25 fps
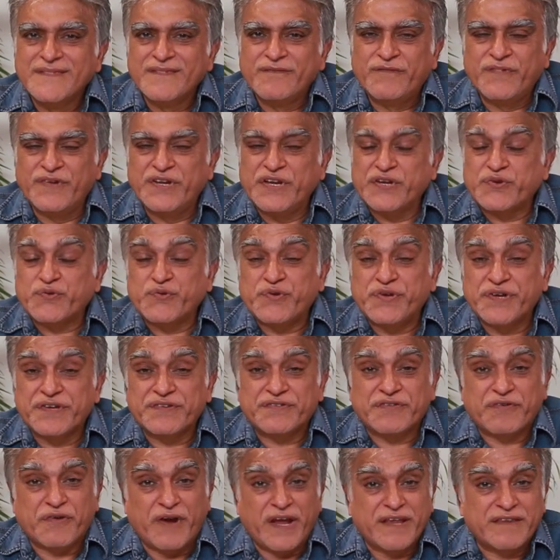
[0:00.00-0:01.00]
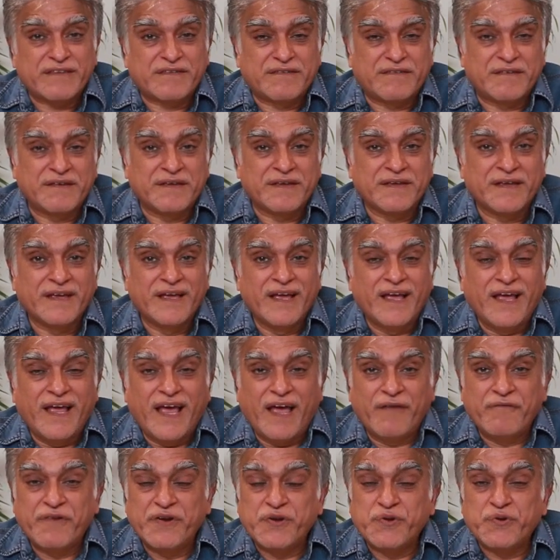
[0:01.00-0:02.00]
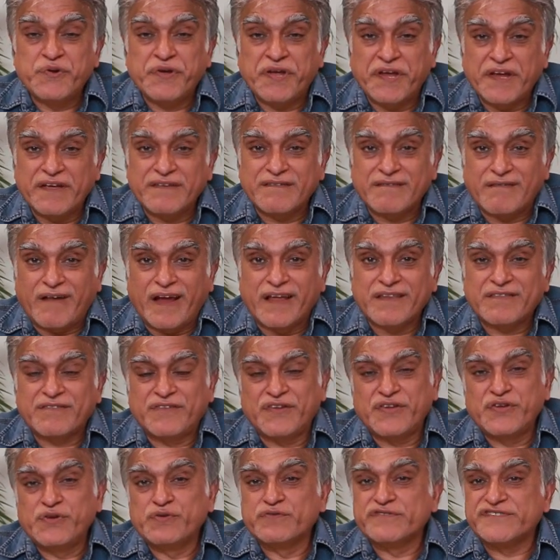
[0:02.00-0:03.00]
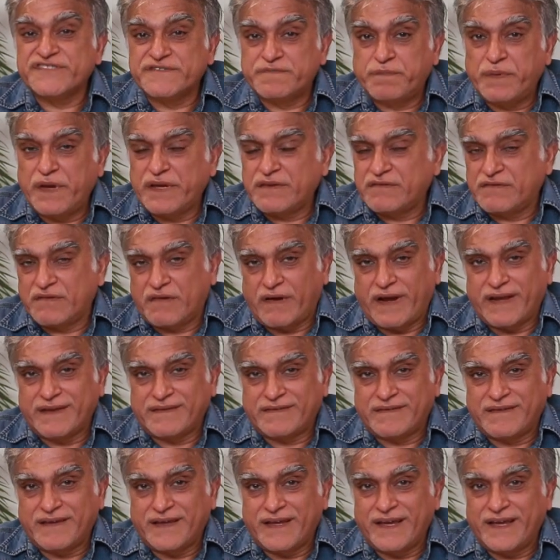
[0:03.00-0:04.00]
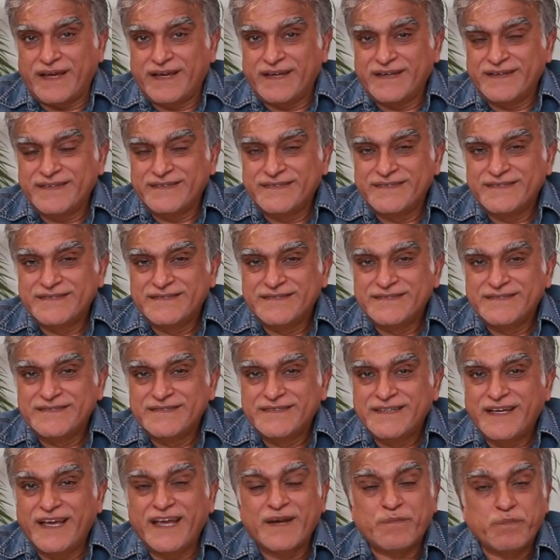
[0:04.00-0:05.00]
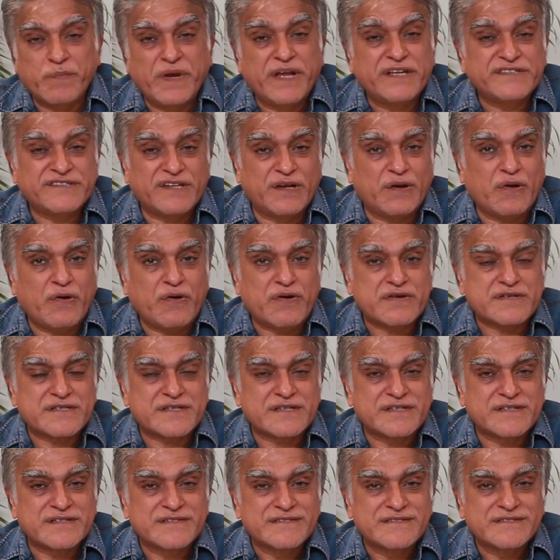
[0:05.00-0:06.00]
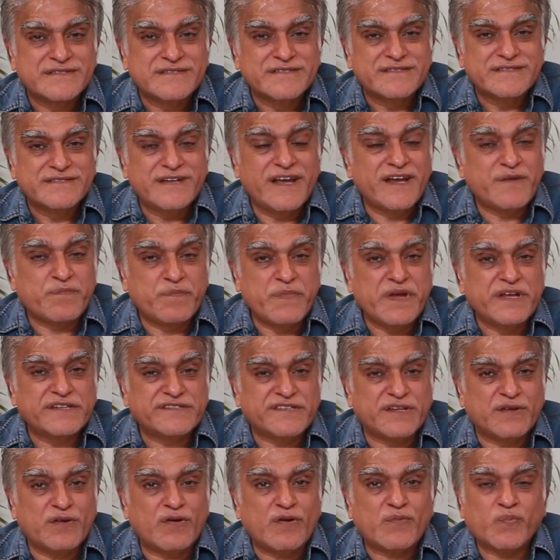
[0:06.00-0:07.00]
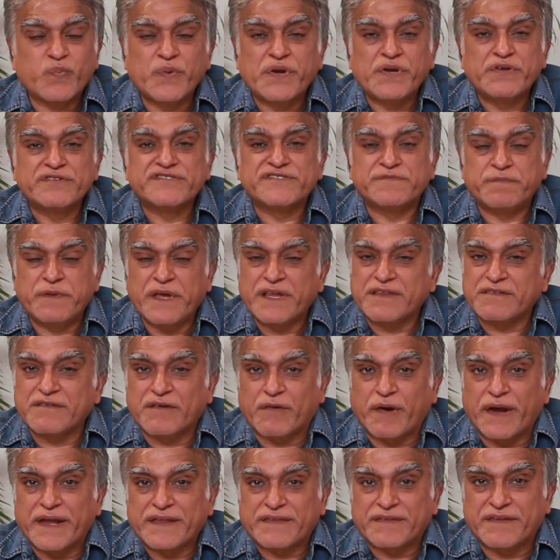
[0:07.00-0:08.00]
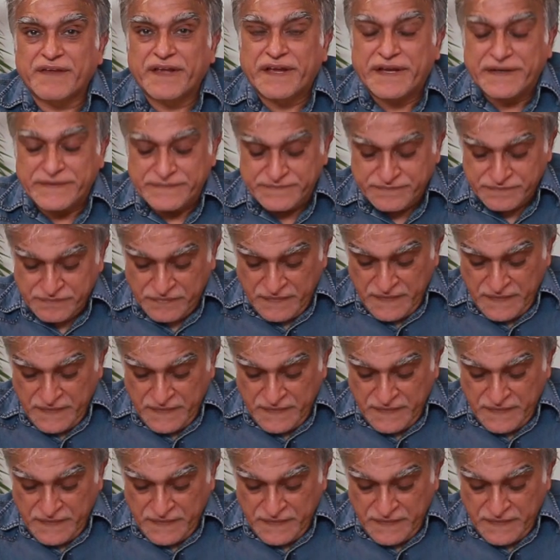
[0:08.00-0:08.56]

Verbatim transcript: We need to hear the right thing. And when you hear the right thing, you speak the right thing. It means a lot. It means a lot when you speak the right thing.